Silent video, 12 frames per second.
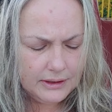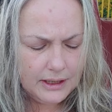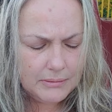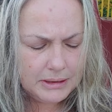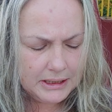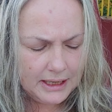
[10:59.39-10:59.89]

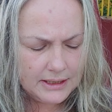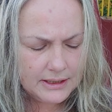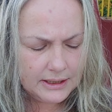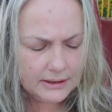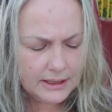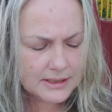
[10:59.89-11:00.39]
and be
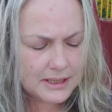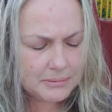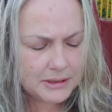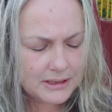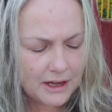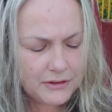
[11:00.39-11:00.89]
lending,
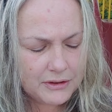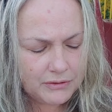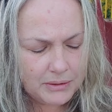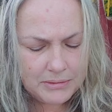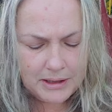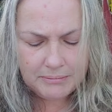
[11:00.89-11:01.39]
accepting nothing
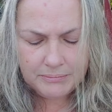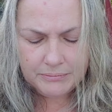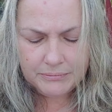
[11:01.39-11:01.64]
from them.